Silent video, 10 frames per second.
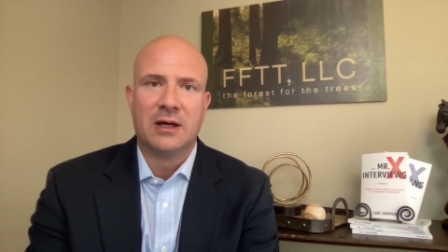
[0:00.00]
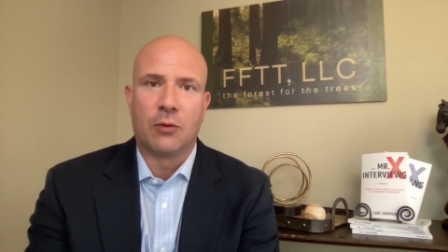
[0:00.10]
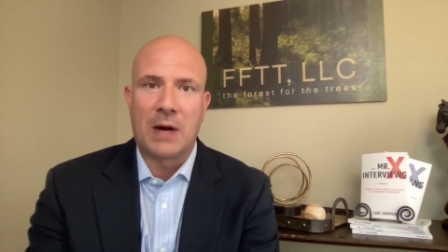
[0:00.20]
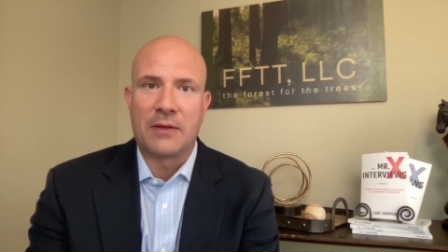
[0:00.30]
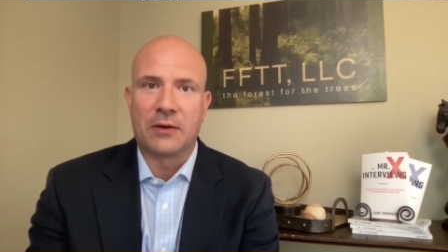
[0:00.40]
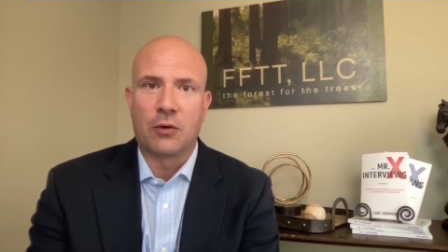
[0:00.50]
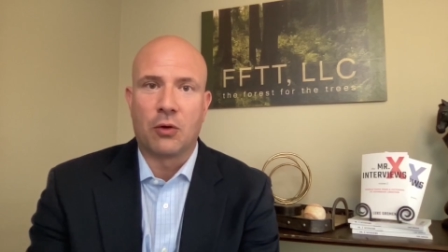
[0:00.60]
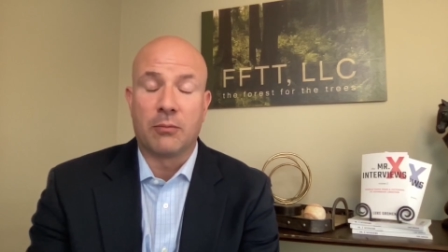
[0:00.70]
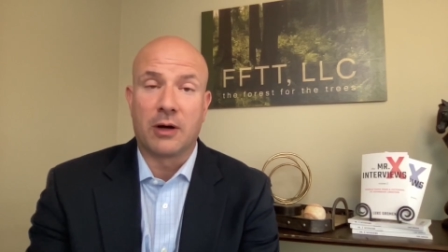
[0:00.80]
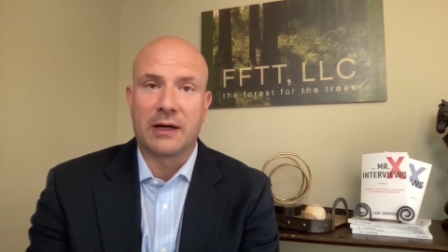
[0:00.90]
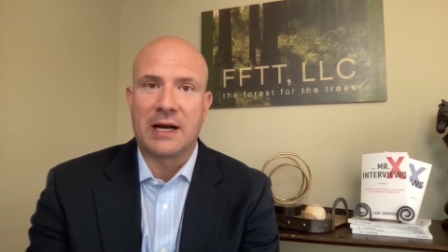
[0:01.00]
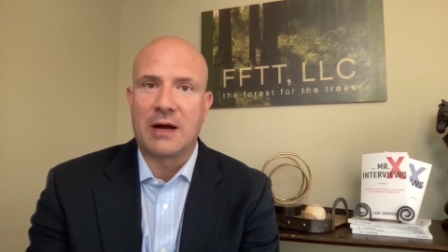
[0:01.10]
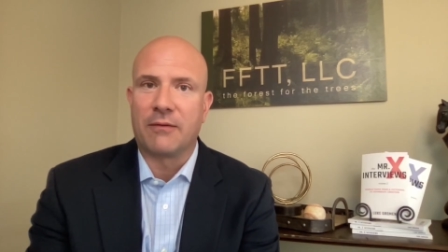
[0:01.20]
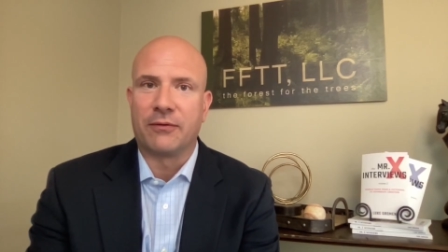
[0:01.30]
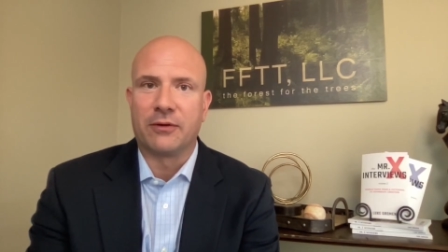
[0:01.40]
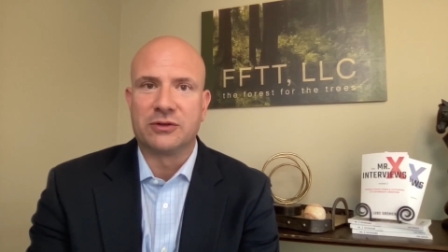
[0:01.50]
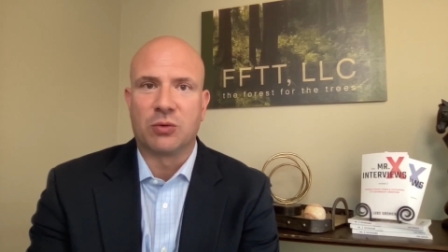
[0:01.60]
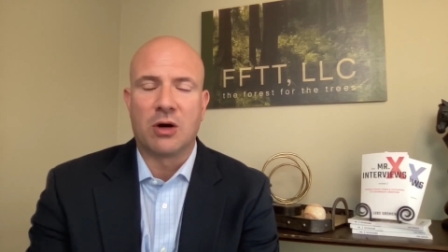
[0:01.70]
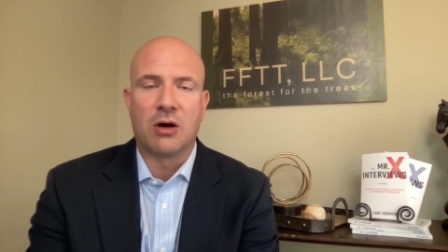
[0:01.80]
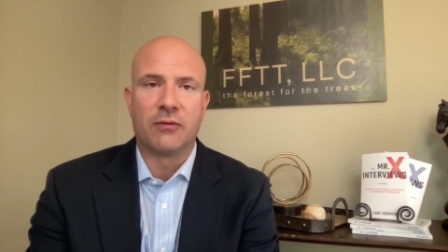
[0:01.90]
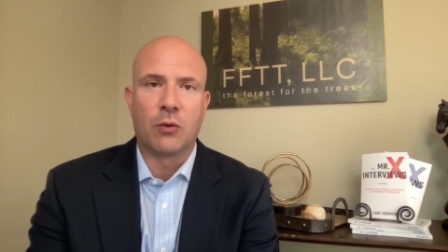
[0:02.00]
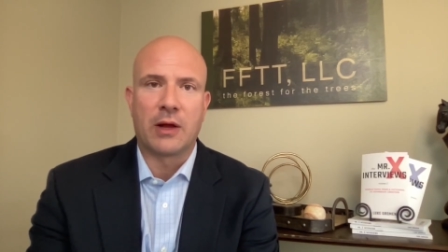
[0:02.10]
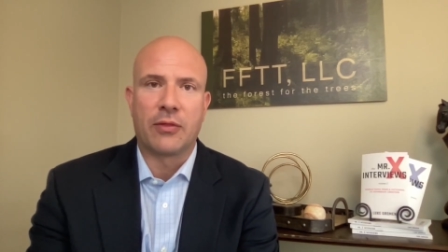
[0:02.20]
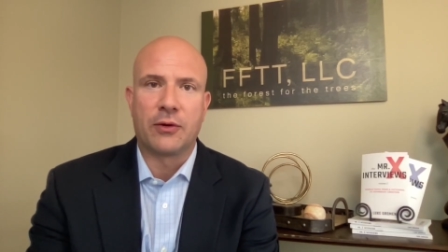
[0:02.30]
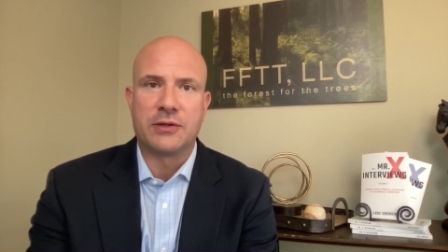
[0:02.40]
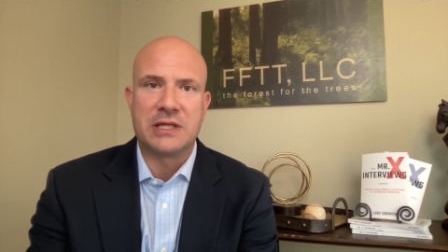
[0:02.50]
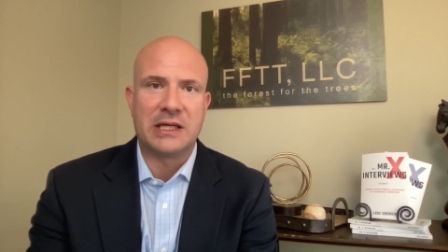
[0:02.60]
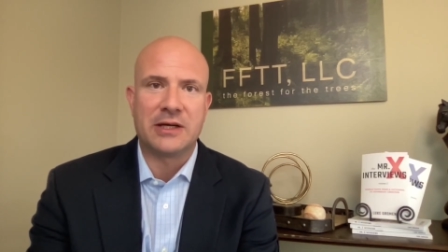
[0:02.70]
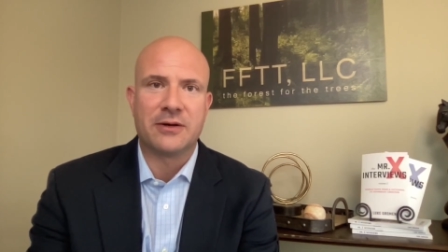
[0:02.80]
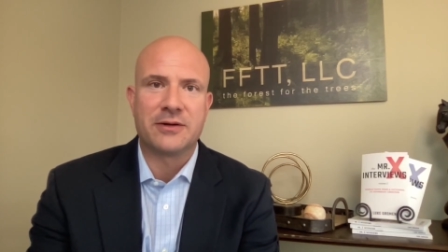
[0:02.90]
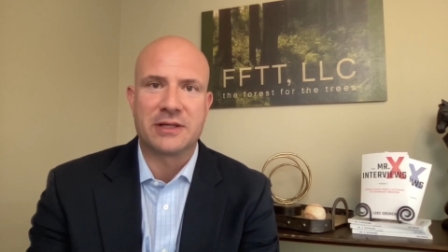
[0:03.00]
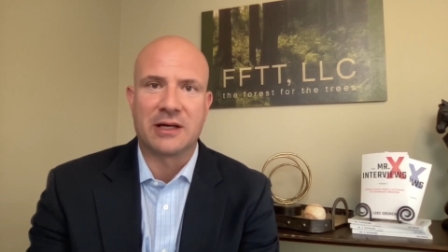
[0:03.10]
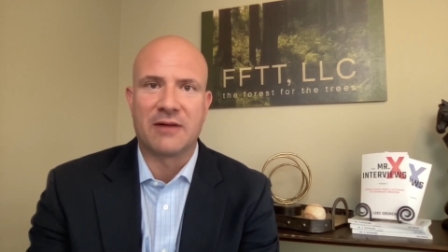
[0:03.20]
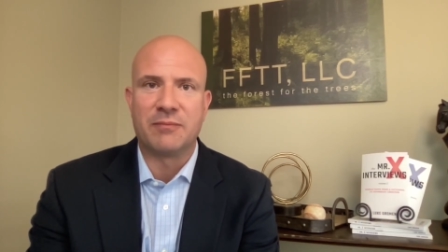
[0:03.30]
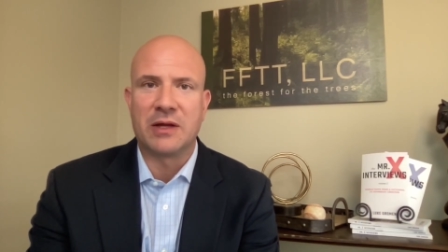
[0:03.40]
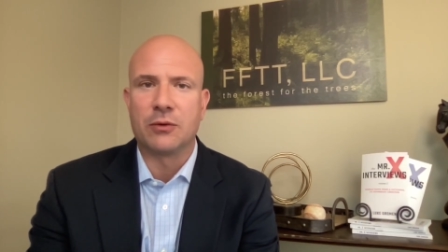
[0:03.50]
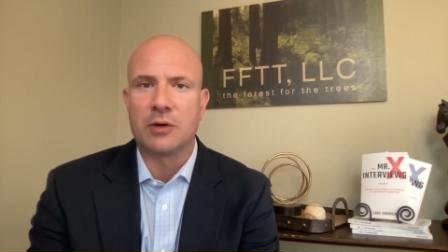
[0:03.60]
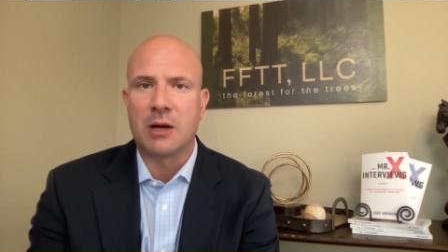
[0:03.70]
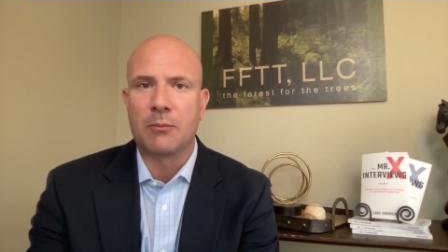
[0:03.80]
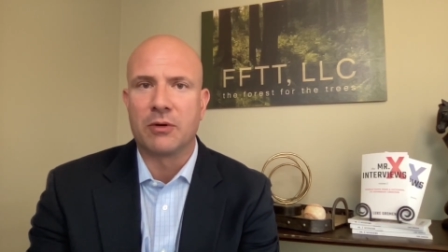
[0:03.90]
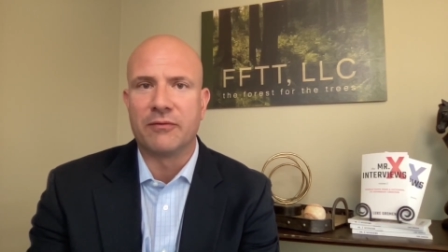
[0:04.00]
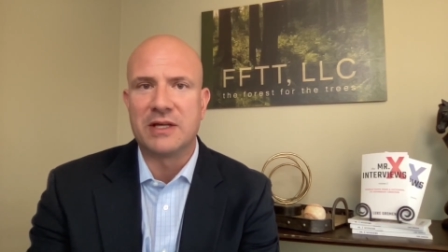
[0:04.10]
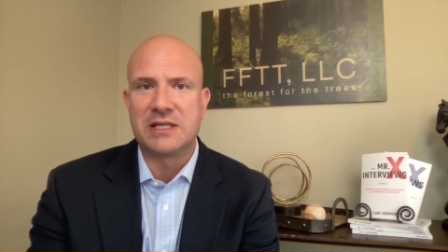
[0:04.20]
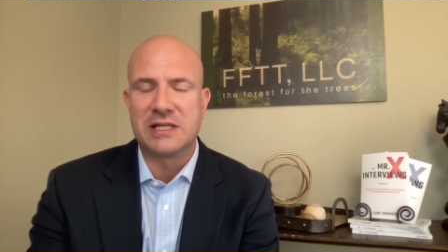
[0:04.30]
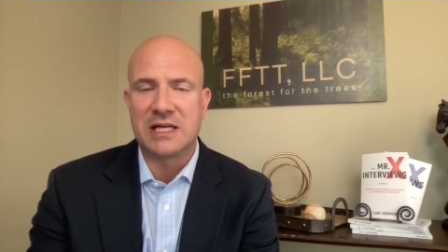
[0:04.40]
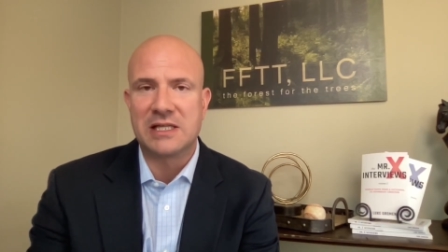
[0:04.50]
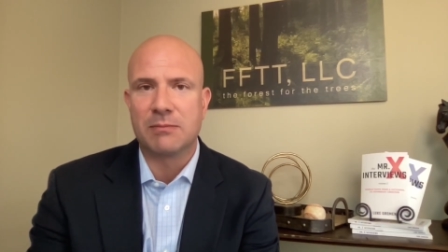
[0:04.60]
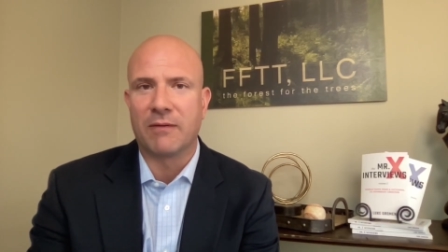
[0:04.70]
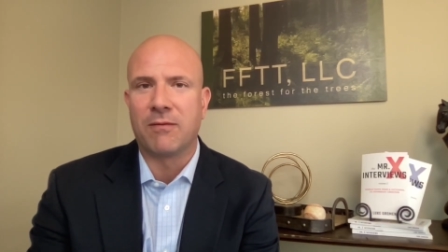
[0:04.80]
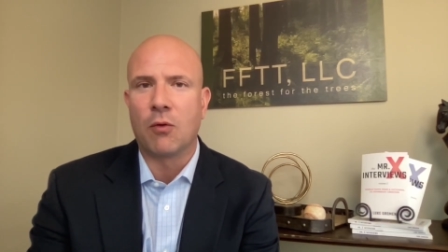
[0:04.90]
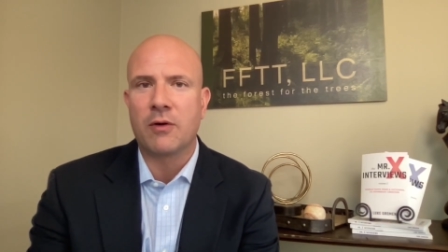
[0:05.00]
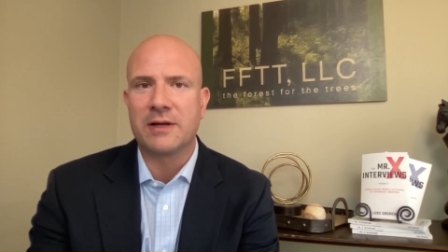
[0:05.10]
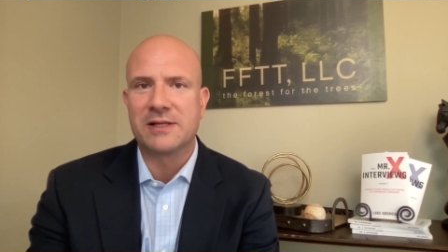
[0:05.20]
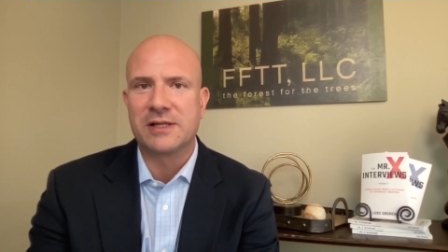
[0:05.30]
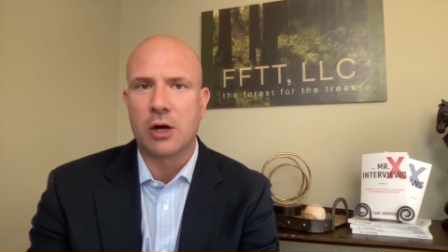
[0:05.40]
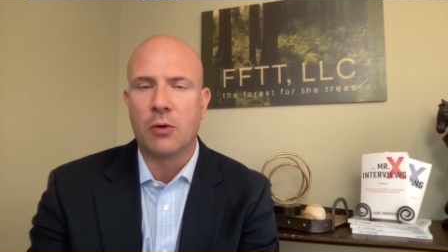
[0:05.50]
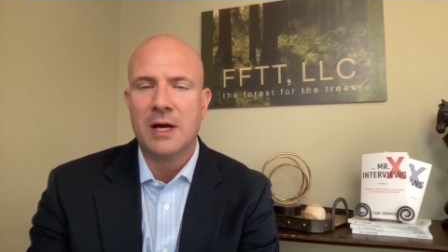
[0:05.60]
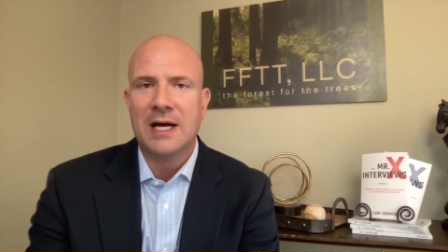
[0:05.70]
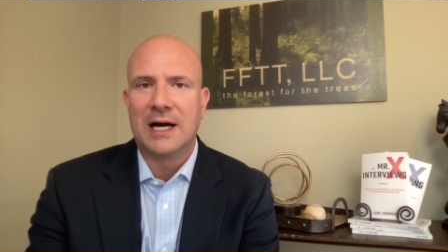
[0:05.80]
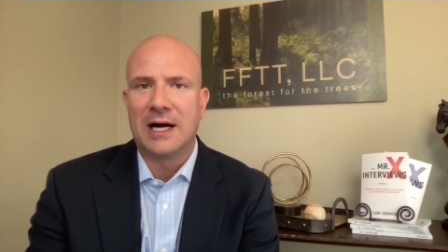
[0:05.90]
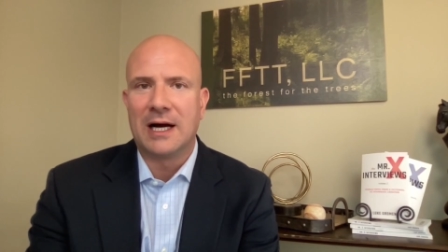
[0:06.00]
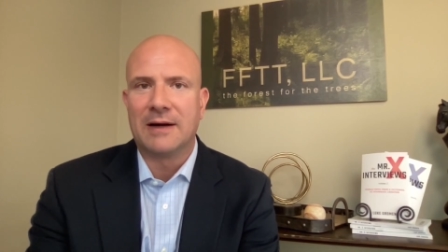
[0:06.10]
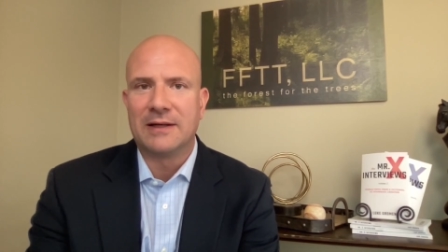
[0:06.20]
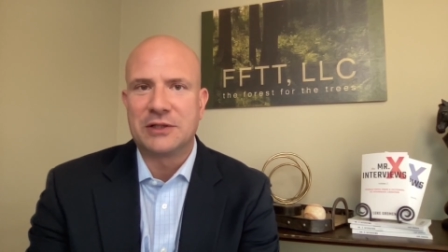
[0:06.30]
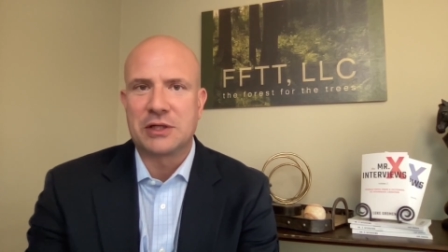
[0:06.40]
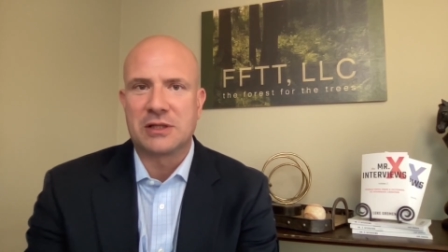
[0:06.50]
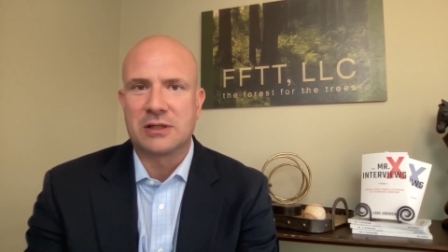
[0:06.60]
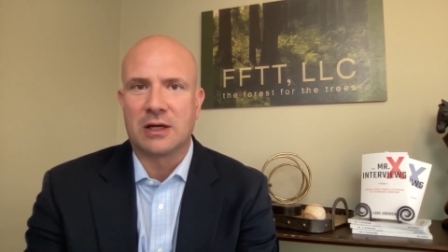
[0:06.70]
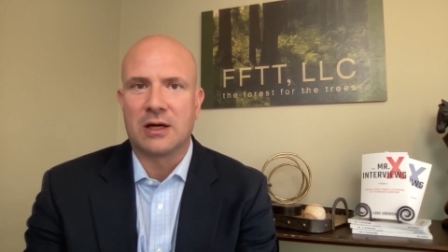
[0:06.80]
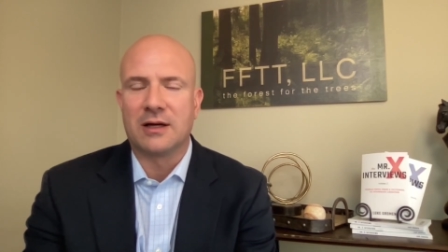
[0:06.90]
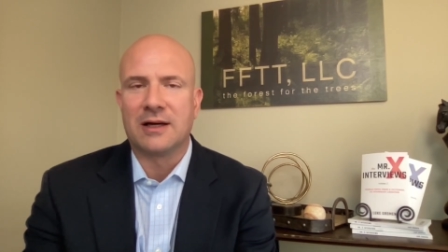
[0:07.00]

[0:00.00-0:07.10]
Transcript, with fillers: around the gold market now for 12, going on 13 years, and I've been through a number of this is it's before, and so uh, it's just uh,